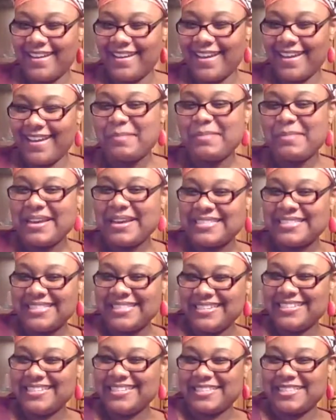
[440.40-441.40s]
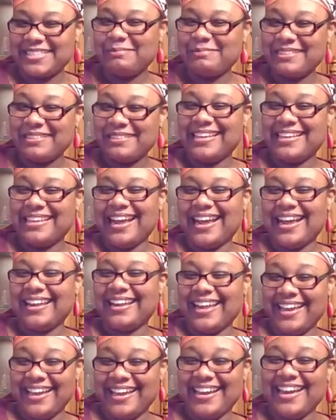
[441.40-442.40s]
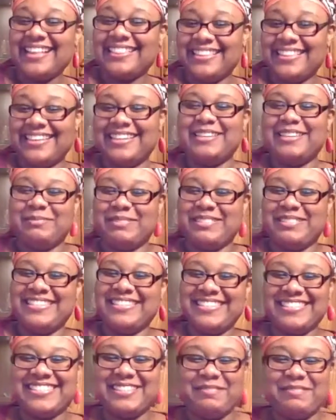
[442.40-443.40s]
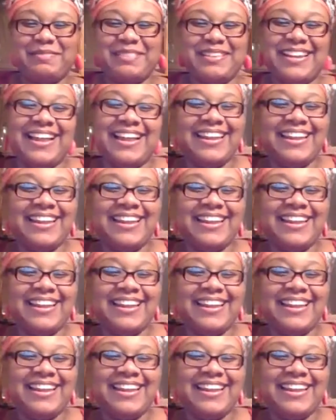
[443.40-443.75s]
Am I seeing something that I like? I think I'm seeing something I